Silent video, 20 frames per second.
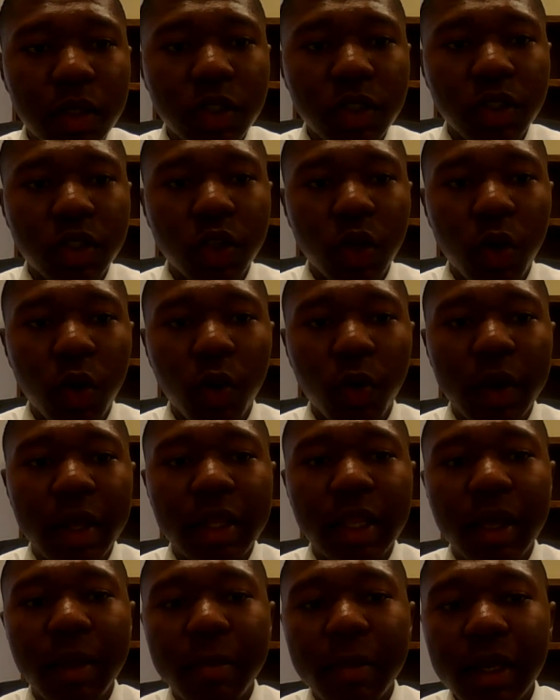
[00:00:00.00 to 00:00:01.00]
So
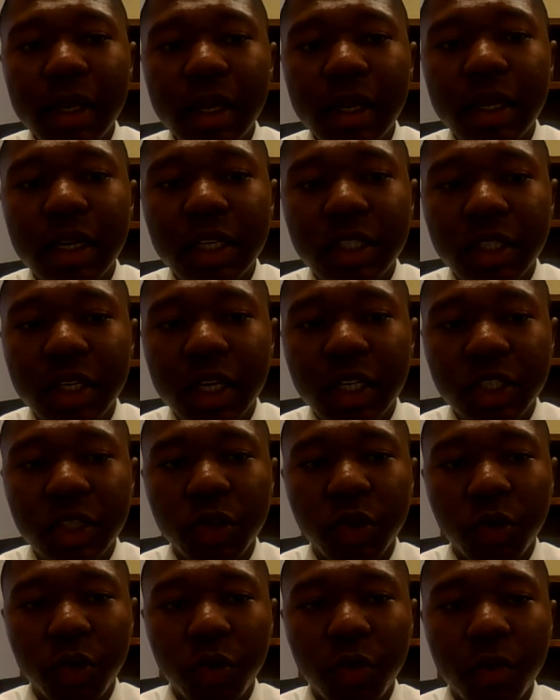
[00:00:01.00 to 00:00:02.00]
in the immediate
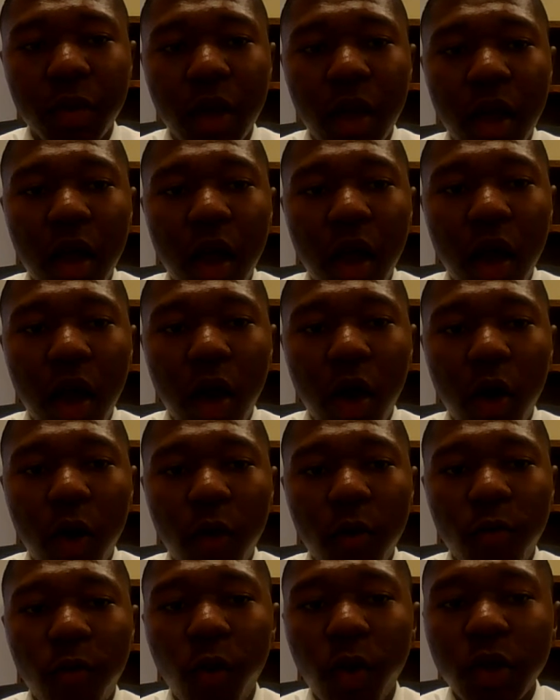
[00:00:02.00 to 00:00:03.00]
initiation group,
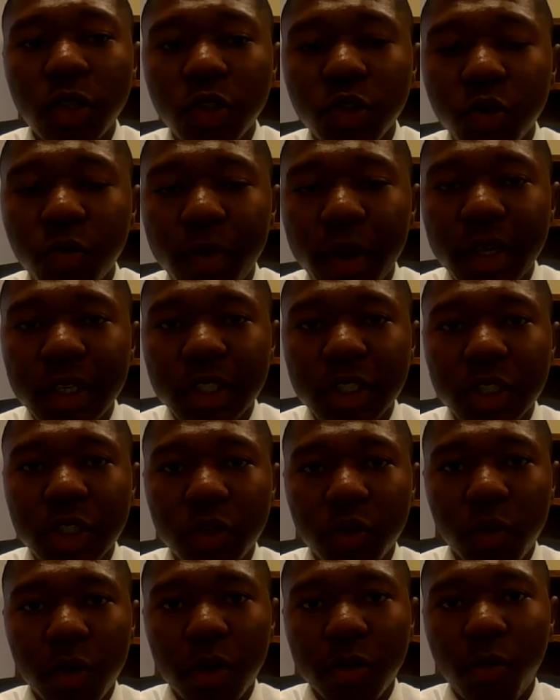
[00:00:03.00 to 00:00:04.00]
42
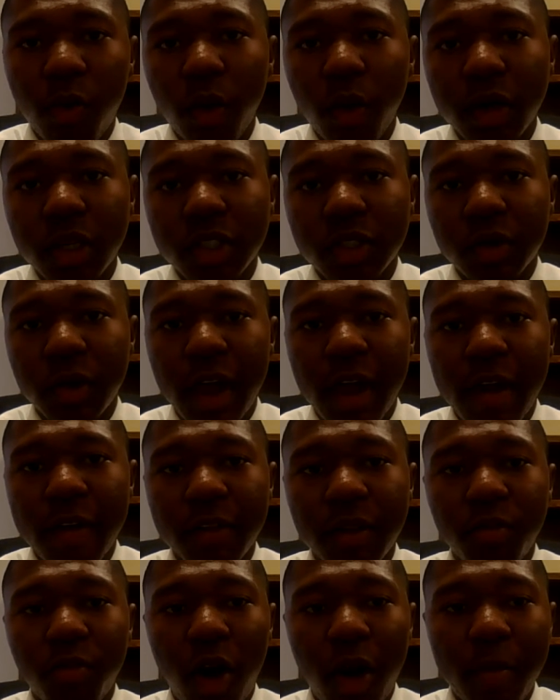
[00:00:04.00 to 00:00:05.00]
patients were reported to have
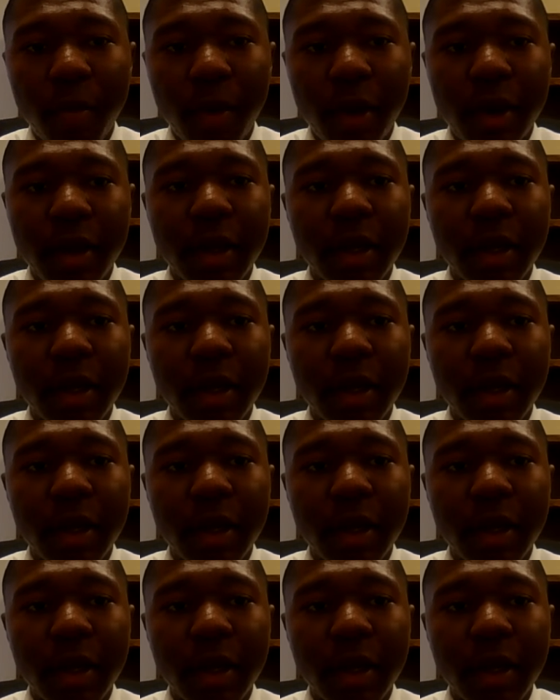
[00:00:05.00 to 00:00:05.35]
the primary